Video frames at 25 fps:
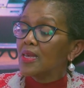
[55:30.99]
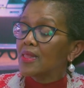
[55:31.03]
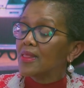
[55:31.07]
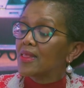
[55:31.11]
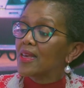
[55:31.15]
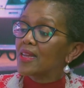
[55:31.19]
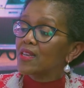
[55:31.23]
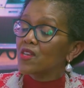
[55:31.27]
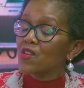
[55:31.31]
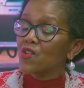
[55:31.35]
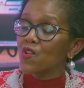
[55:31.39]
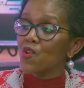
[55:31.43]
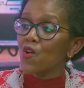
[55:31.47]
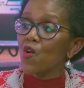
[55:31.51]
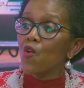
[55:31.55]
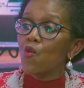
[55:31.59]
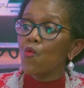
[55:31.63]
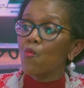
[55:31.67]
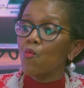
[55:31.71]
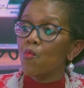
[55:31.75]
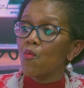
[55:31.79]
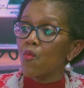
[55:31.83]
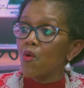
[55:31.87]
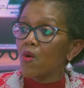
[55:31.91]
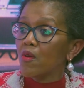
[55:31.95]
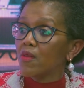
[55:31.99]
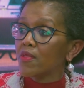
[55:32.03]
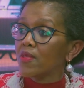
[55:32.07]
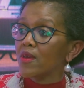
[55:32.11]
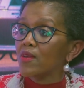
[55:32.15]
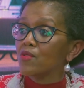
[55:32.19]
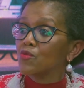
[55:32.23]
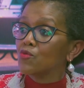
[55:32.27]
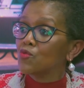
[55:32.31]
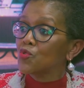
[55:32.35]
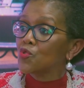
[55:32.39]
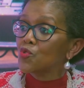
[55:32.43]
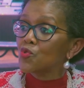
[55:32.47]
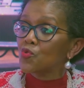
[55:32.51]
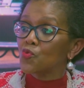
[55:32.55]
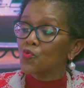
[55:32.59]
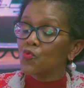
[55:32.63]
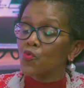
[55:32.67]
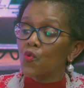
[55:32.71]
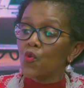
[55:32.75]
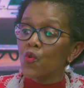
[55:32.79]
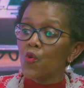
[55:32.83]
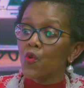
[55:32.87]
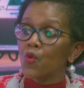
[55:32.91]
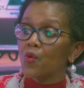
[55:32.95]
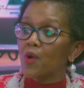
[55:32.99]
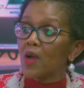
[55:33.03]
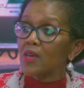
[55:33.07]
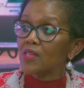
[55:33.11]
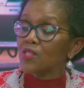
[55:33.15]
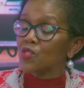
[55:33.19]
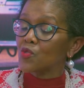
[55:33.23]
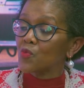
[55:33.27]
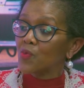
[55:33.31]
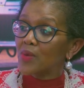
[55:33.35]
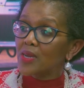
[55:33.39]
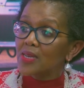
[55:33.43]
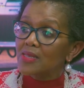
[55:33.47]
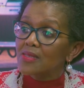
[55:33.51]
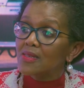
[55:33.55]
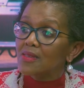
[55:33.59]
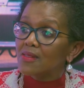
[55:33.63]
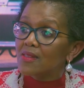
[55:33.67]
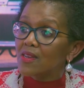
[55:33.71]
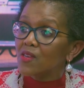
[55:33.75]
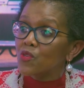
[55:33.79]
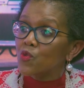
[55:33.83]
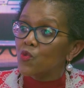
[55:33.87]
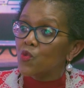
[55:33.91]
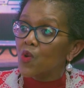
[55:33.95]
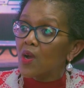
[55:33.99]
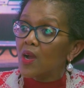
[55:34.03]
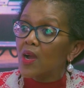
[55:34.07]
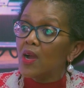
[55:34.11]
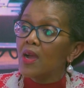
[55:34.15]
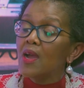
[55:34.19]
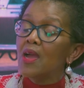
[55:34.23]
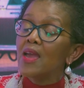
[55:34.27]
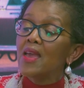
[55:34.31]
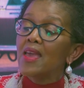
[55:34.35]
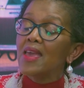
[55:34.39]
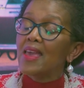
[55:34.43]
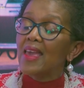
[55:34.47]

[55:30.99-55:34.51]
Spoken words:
that know more than you do or are smarter than you are,